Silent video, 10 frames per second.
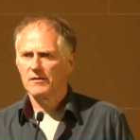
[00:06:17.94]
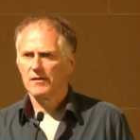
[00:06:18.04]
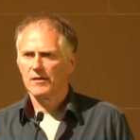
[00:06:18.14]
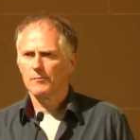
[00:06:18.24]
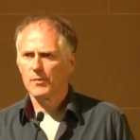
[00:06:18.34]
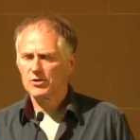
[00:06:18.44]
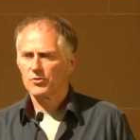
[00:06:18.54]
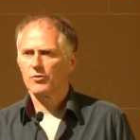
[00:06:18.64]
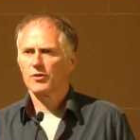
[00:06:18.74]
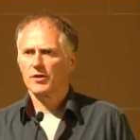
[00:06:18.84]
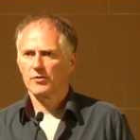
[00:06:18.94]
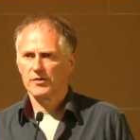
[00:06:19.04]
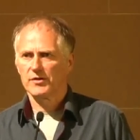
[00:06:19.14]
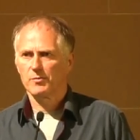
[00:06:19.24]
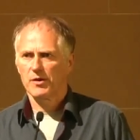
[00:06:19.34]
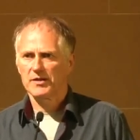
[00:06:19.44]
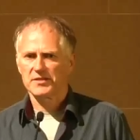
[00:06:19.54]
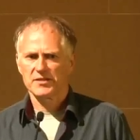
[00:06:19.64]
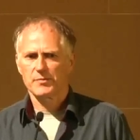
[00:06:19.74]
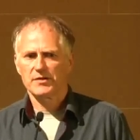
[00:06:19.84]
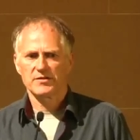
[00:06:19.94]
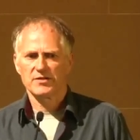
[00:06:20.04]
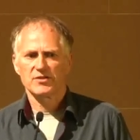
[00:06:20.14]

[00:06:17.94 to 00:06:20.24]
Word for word: uh, much earlier in the process because there's